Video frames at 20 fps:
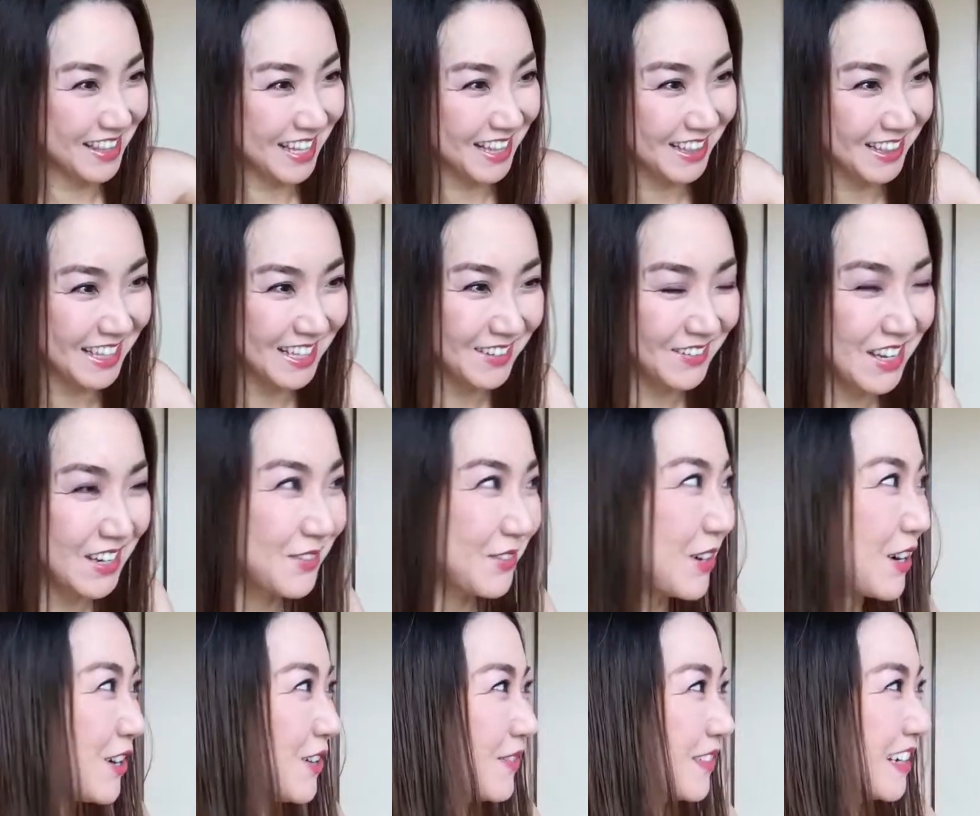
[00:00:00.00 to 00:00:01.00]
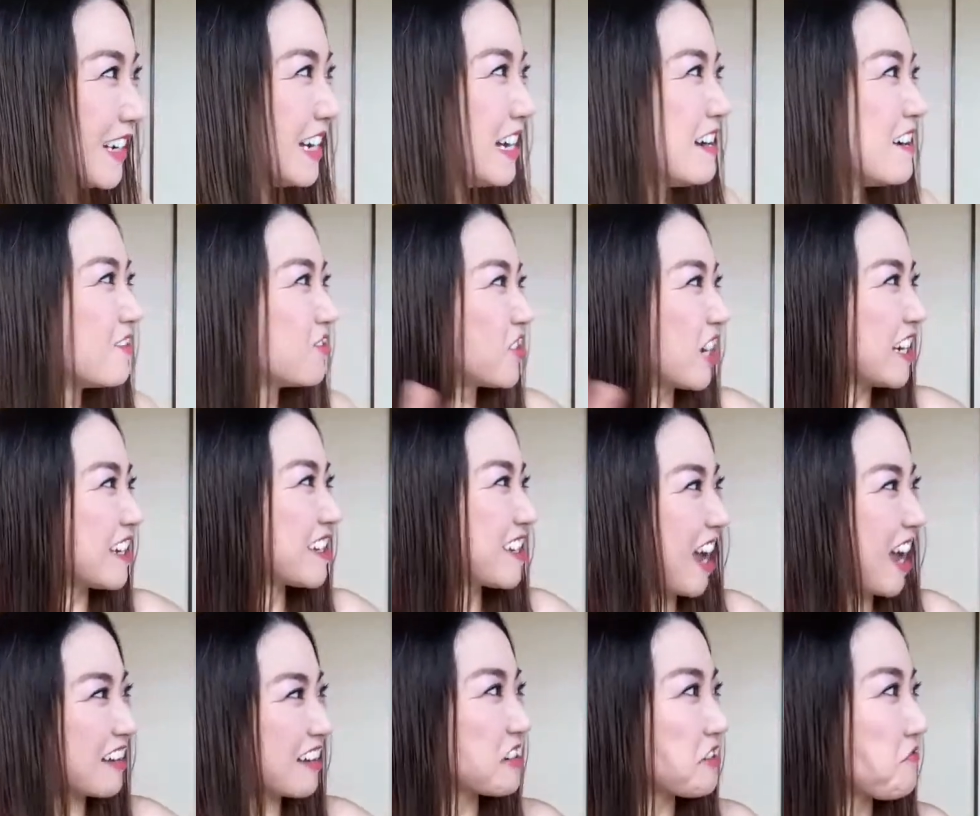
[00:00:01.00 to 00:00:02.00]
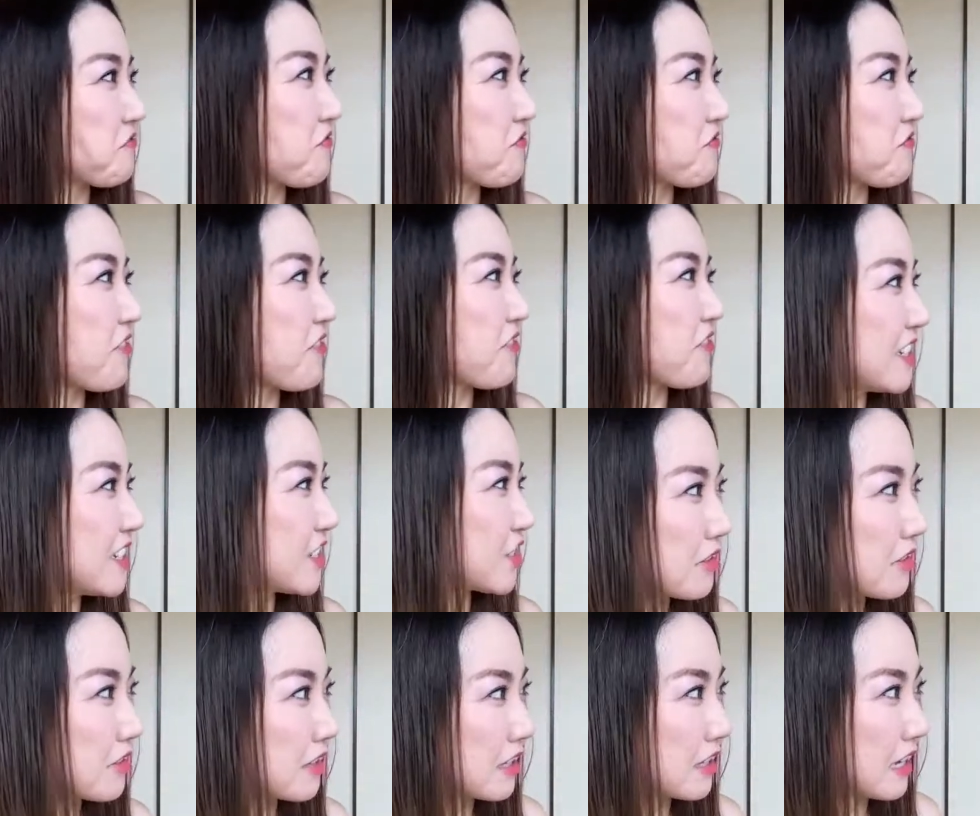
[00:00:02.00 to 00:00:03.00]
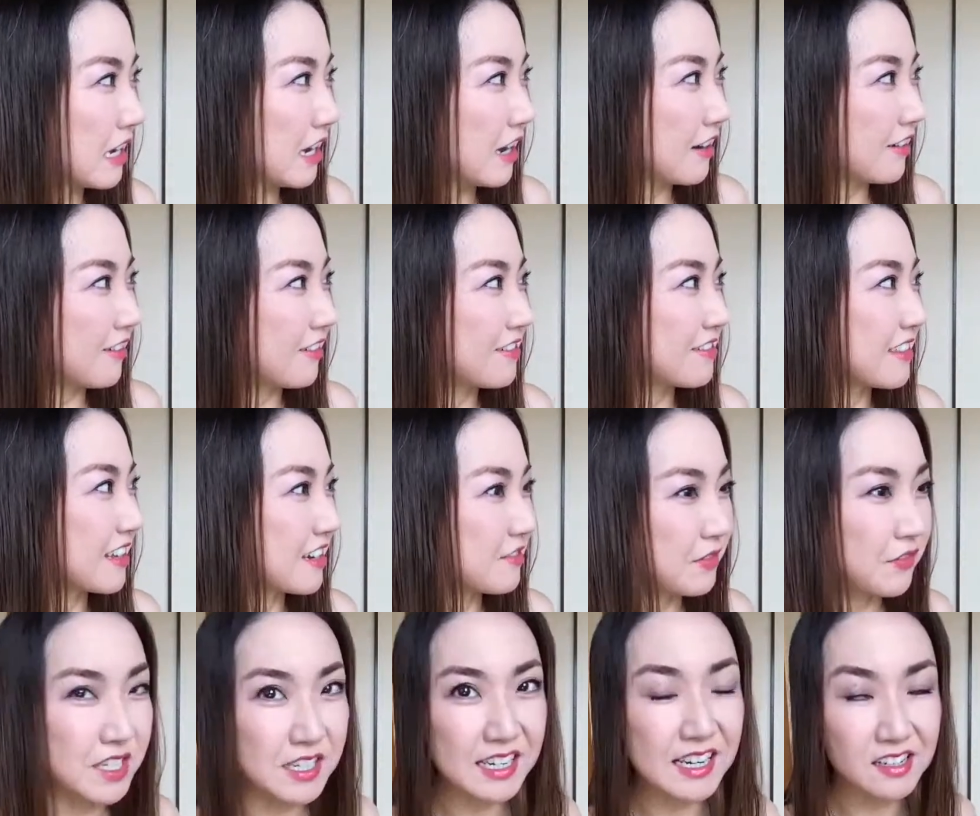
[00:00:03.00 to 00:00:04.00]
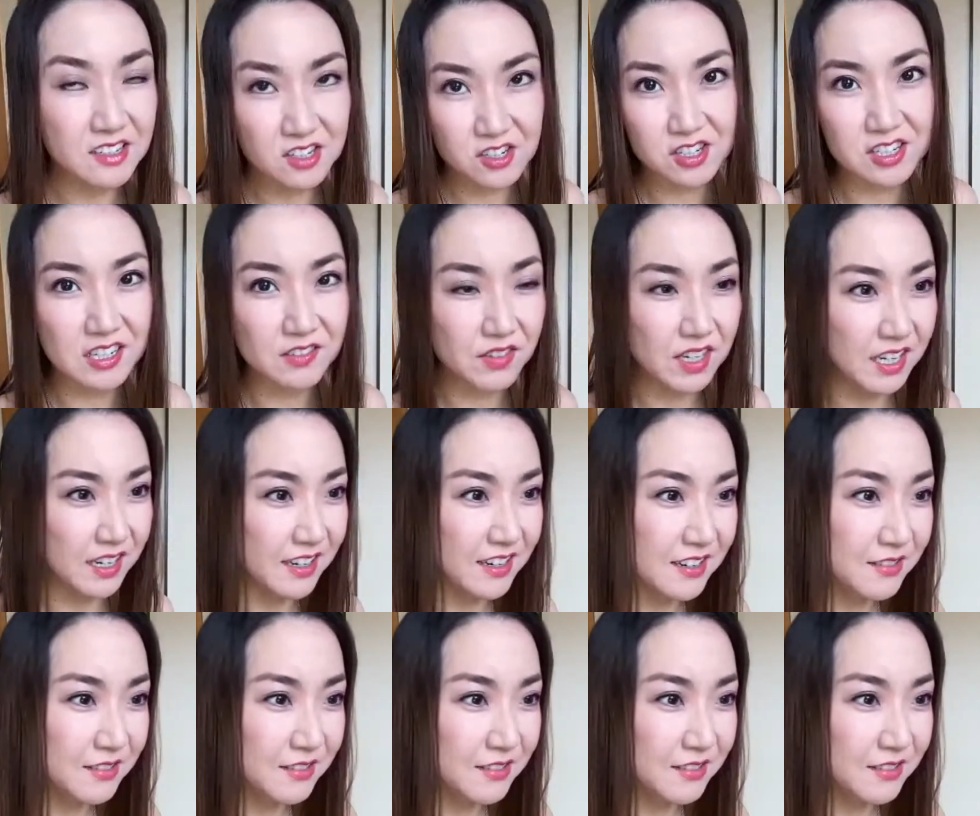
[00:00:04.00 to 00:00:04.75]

living room, gigantic face on the 50-inch TV.